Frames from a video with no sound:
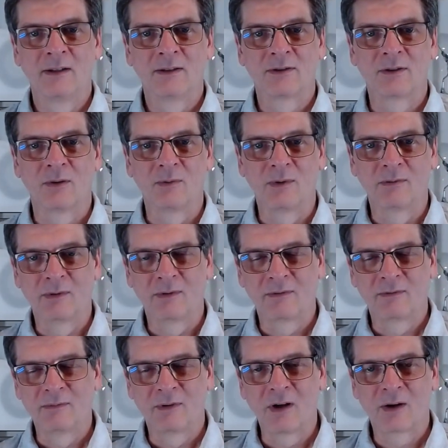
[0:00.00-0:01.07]
So we've
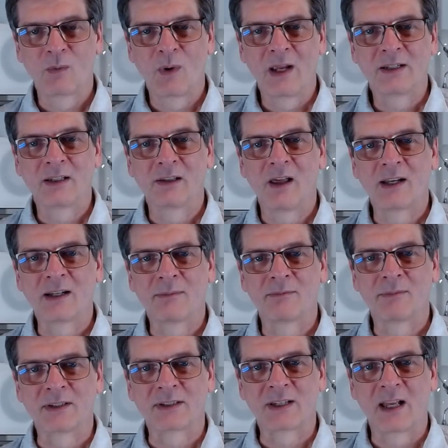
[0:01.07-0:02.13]
got a way to line
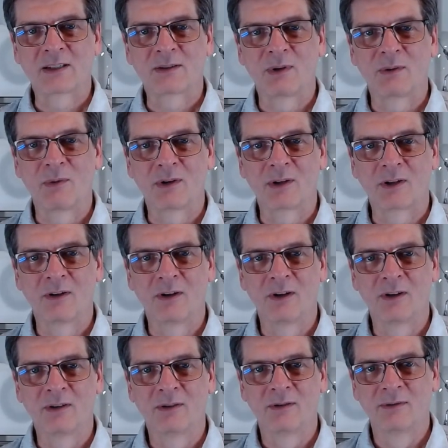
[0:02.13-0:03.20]
up the sets we want to
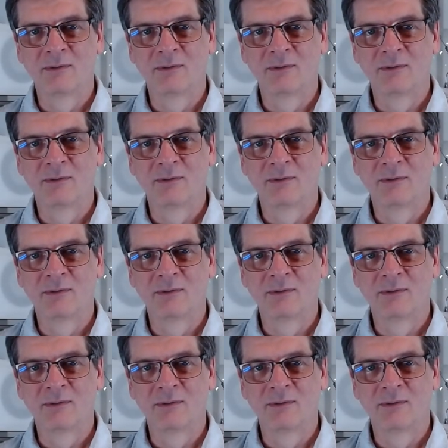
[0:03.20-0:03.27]
call